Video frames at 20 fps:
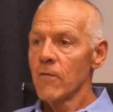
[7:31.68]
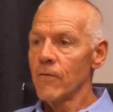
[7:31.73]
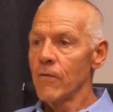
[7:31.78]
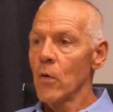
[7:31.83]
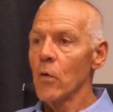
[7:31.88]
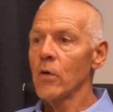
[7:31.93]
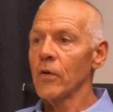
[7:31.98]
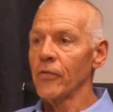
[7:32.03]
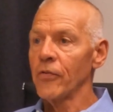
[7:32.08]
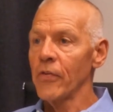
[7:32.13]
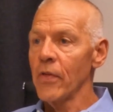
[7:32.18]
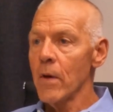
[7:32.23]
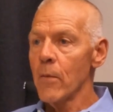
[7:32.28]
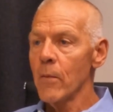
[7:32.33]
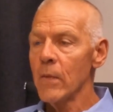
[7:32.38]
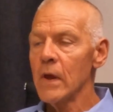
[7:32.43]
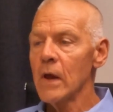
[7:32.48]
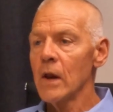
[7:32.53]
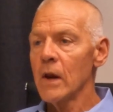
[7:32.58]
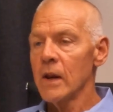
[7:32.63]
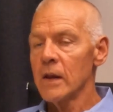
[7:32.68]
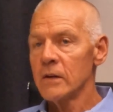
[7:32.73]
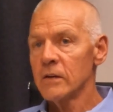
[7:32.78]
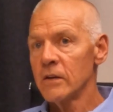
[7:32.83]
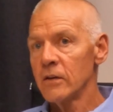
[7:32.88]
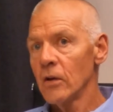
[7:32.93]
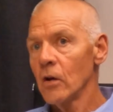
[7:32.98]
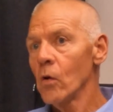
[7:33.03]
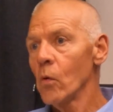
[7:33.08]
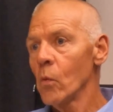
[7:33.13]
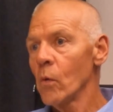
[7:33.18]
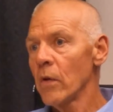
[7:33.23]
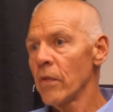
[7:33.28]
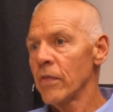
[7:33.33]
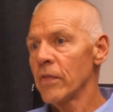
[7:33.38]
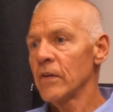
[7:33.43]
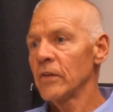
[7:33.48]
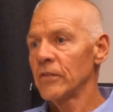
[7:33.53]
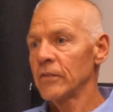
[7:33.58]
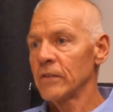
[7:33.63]
focus them in and deal
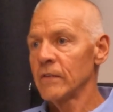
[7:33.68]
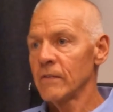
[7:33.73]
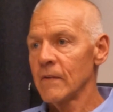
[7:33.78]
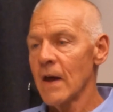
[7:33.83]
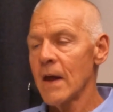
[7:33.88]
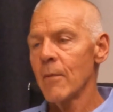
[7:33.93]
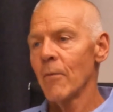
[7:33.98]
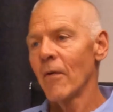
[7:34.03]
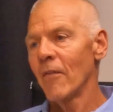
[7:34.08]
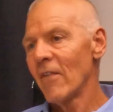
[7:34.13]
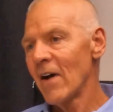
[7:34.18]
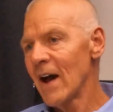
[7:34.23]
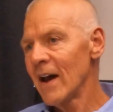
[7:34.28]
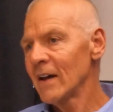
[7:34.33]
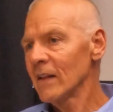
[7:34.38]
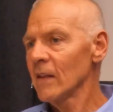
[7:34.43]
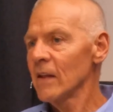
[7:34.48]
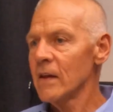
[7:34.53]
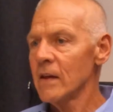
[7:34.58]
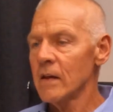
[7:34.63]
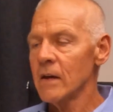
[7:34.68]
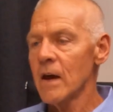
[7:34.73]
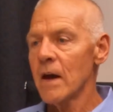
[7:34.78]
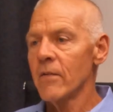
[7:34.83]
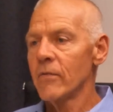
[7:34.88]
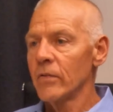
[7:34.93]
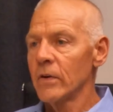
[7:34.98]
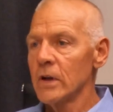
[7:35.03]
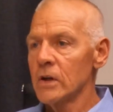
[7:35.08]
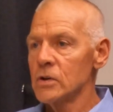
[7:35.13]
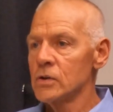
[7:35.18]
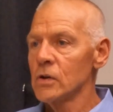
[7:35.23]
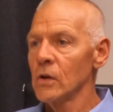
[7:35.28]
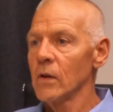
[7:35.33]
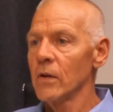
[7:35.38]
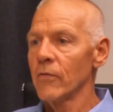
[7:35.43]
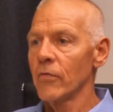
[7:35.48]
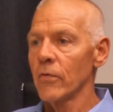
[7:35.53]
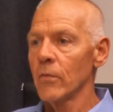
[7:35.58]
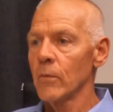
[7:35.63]
with this type of highly
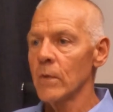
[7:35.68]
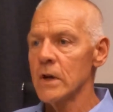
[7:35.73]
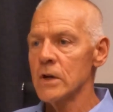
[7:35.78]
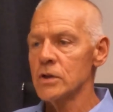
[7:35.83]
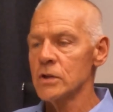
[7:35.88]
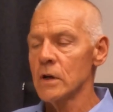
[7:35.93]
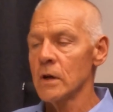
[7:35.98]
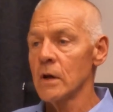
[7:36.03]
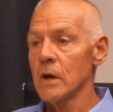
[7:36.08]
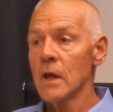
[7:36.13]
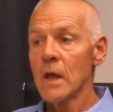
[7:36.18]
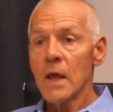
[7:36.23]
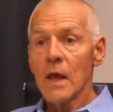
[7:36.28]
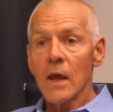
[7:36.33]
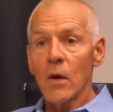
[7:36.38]
confidential information.